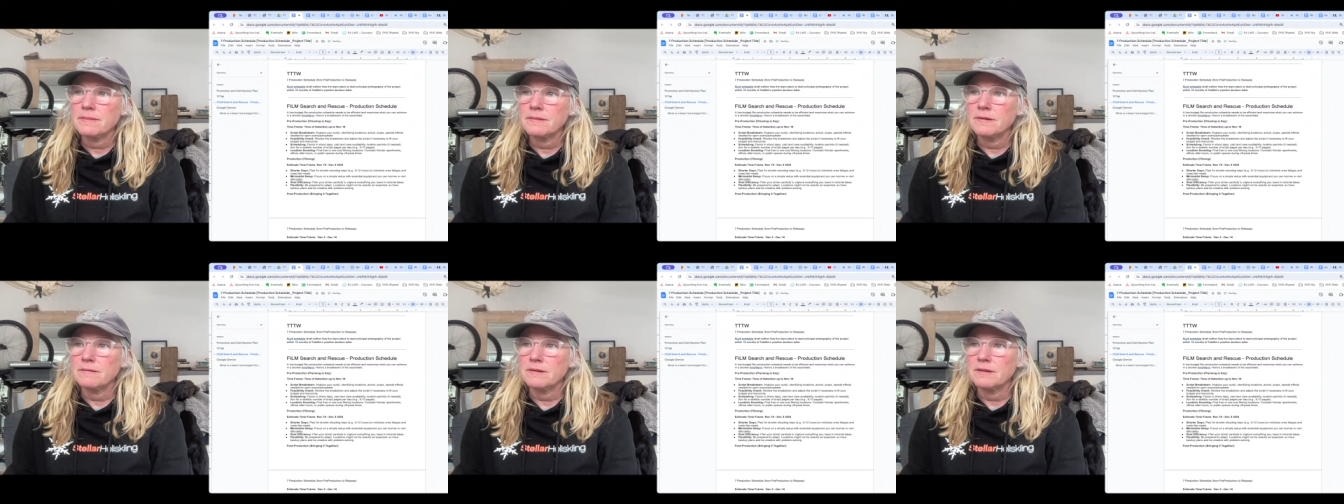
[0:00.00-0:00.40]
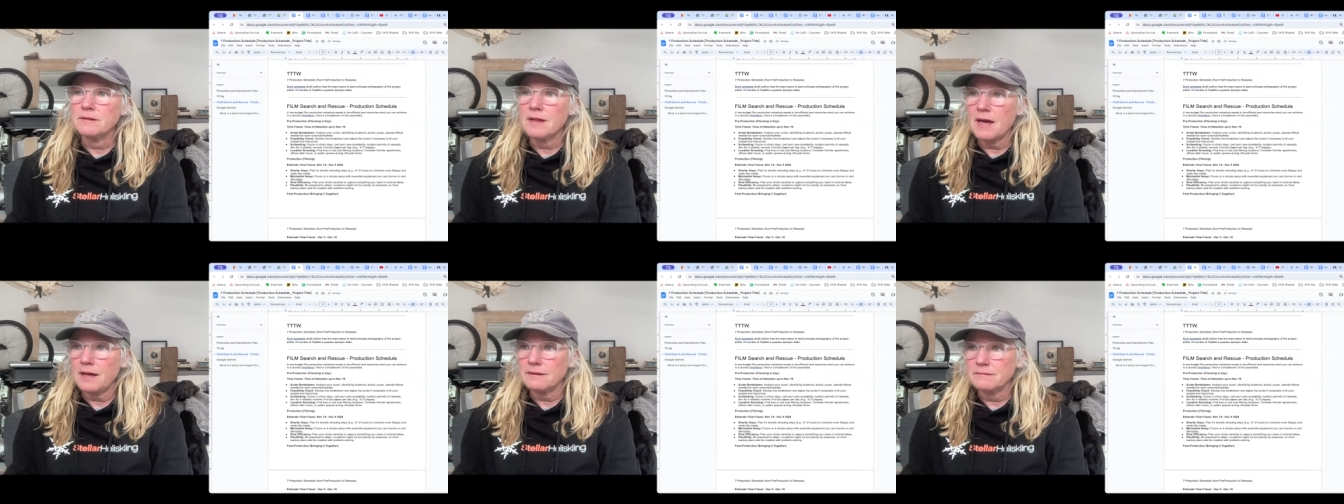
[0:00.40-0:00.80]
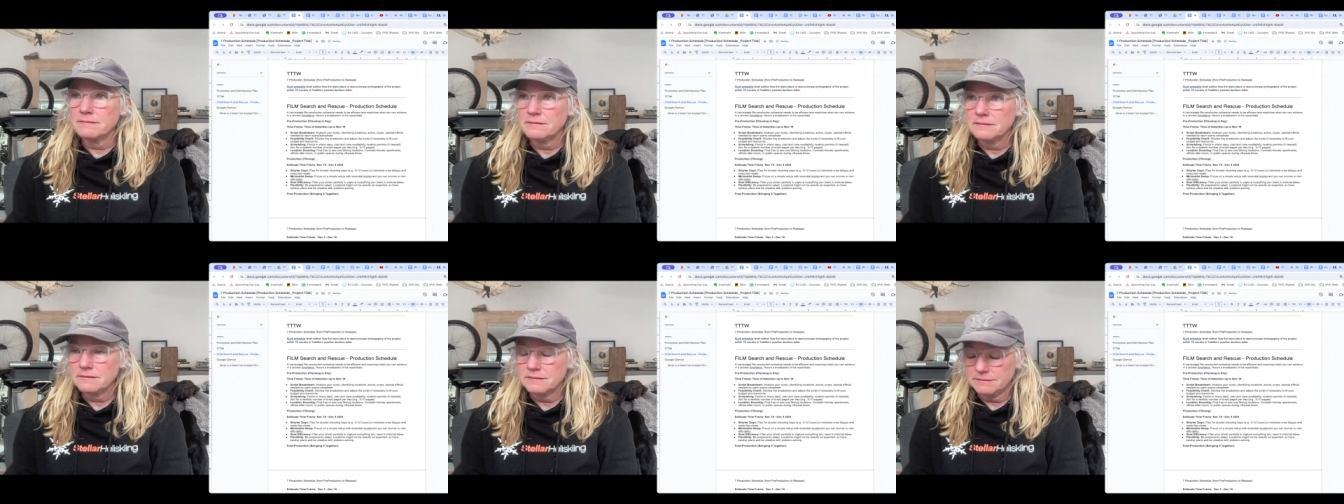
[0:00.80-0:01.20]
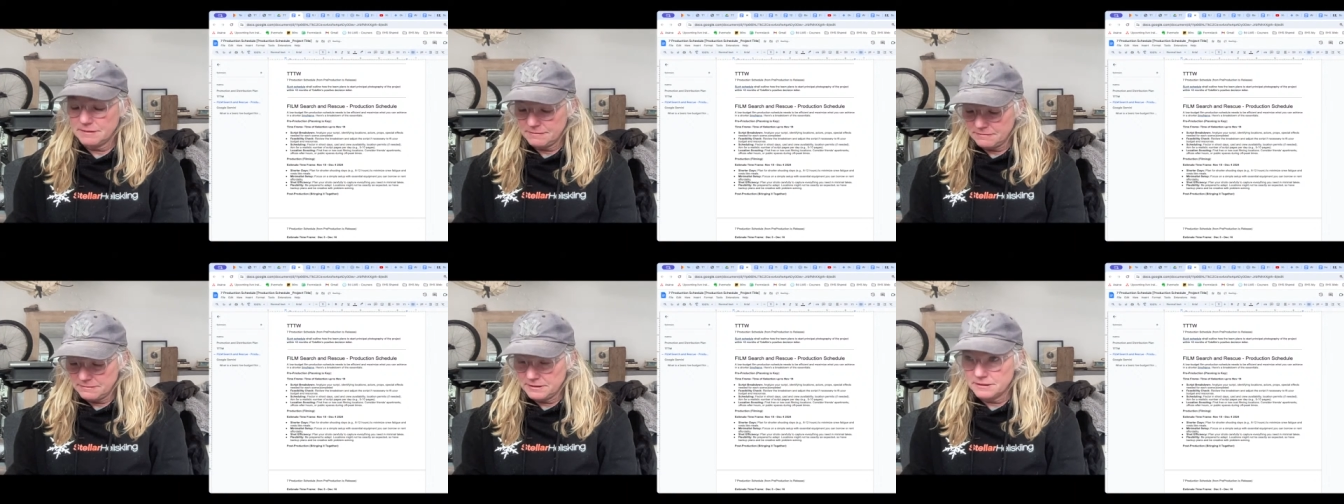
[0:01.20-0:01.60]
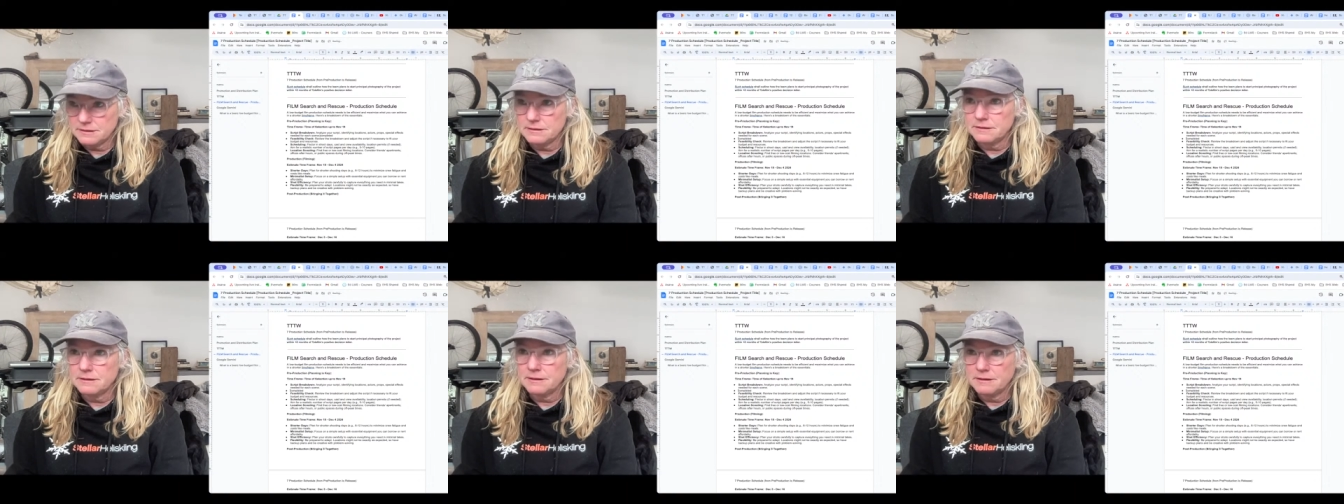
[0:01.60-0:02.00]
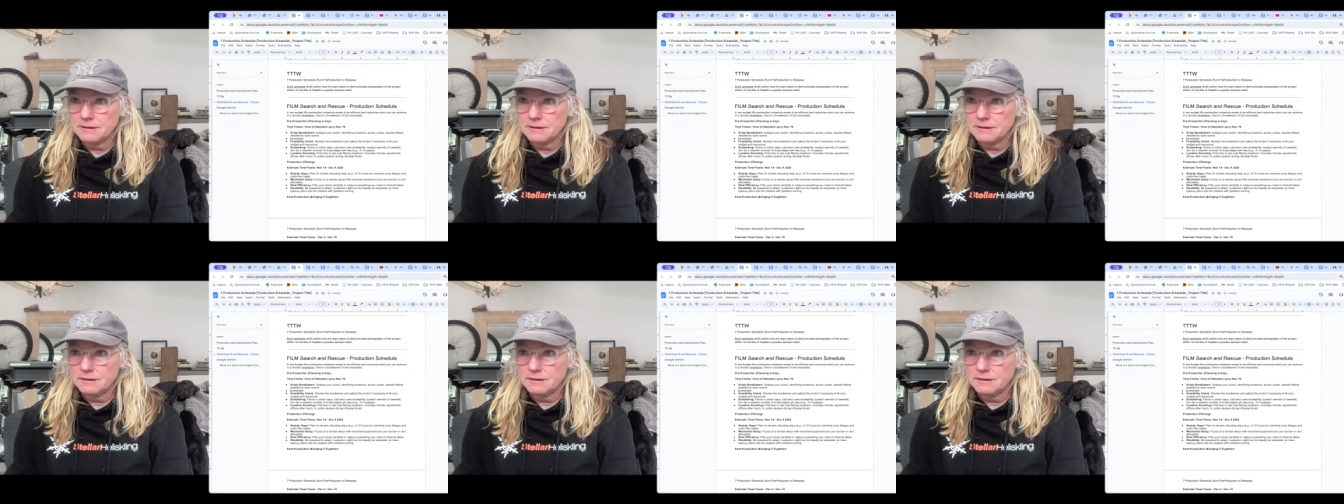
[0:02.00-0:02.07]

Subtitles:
Did we do that? Maybe we do